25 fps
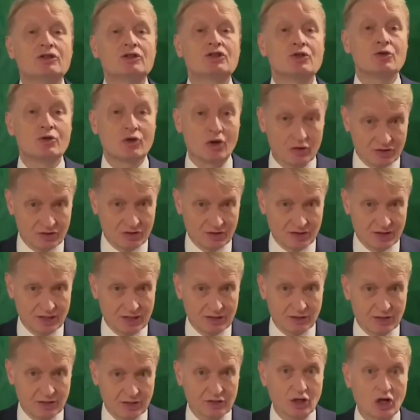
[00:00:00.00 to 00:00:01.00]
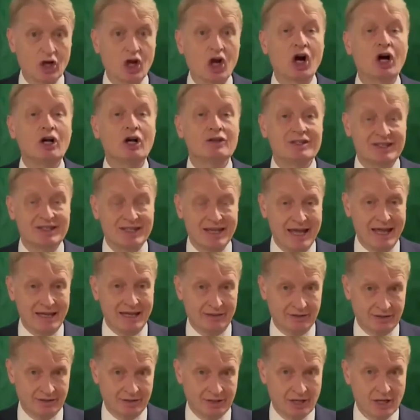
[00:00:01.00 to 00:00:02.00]
to consider the
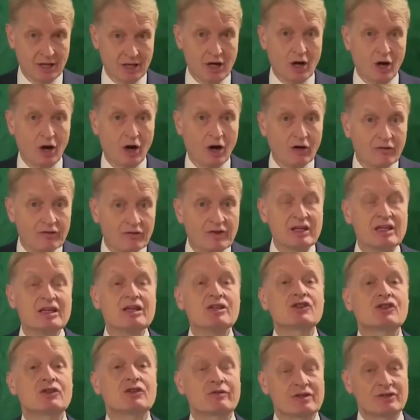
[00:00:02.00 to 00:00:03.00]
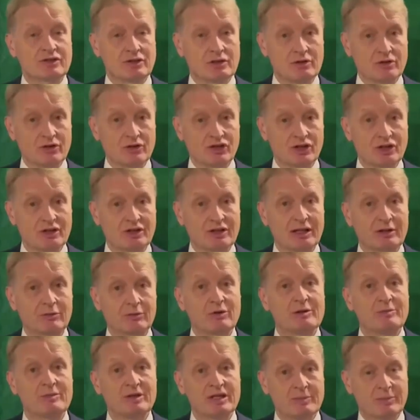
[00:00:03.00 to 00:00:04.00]
content of each resolution that
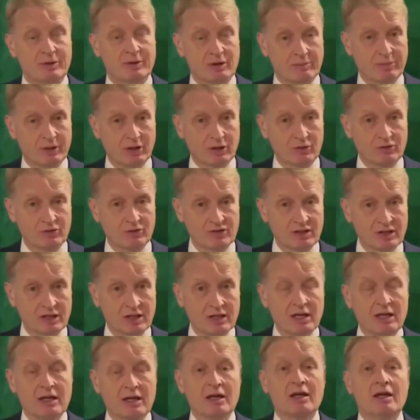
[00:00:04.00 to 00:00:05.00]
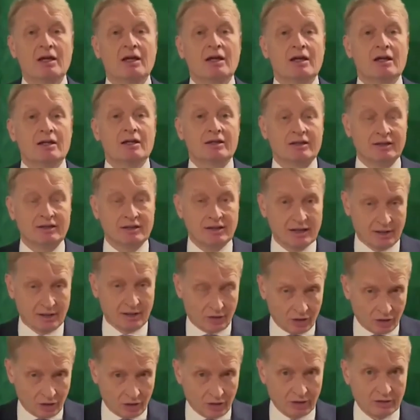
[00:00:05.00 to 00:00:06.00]
will be proposed,
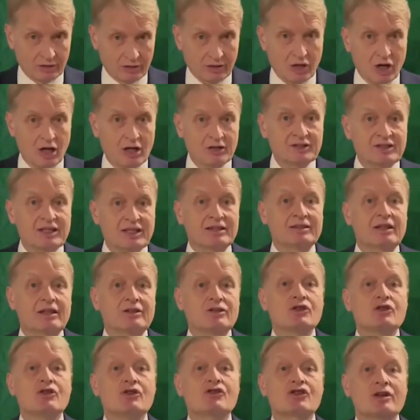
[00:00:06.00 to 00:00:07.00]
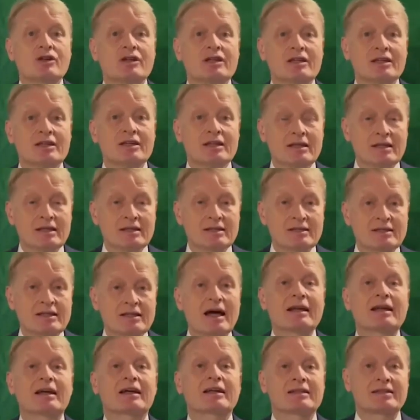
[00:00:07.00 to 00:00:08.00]
a content that usually is
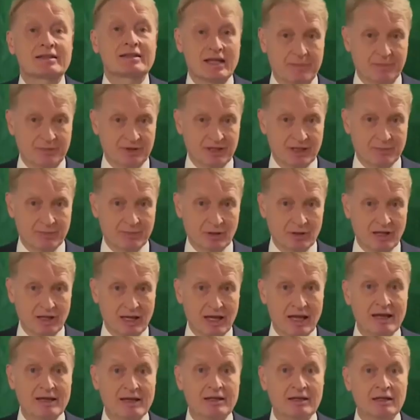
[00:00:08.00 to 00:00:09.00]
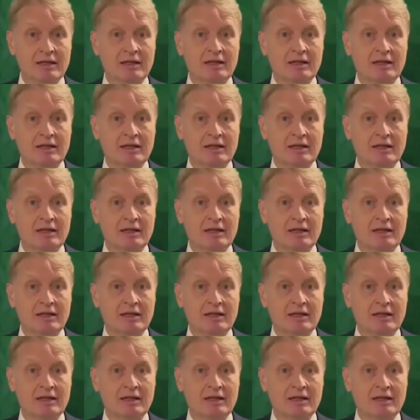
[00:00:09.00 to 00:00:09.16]
unacceptable and,